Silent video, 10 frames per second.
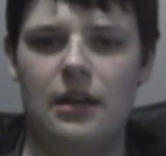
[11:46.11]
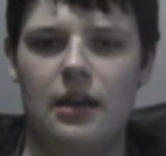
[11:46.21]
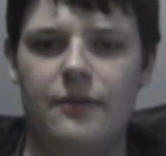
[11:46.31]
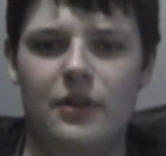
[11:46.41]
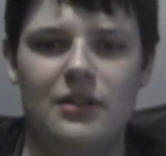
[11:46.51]

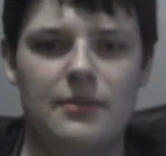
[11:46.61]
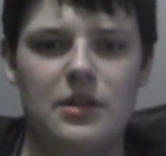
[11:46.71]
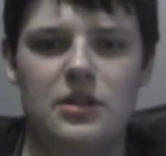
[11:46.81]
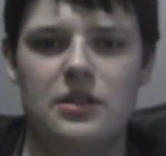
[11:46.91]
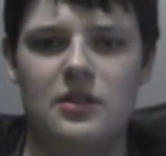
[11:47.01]
I forgot to
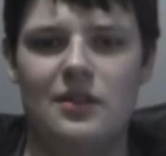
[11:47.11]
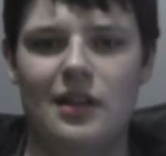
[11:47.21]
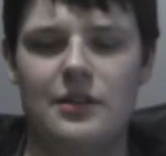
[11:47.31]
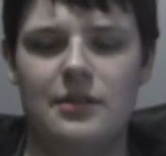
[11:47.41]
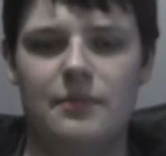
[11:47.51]
mention this in
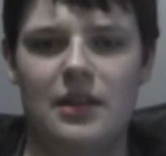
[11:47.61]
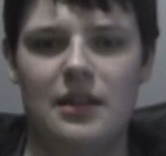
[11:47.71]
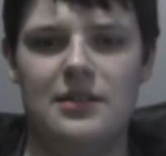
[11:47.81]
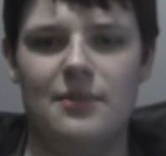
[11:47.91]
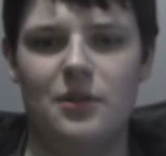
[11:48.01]
my
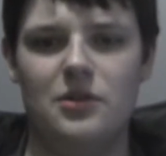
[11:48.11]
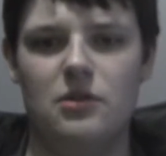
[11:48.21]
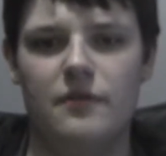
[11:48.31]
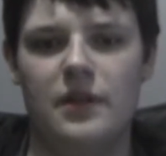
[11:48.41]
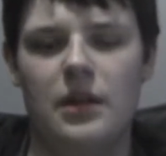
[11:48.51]
Led Zeppelin
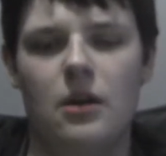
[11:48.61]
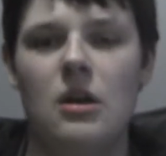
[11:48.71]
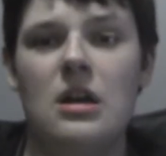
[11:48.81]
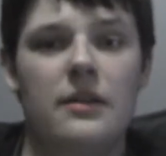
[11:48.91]
II video.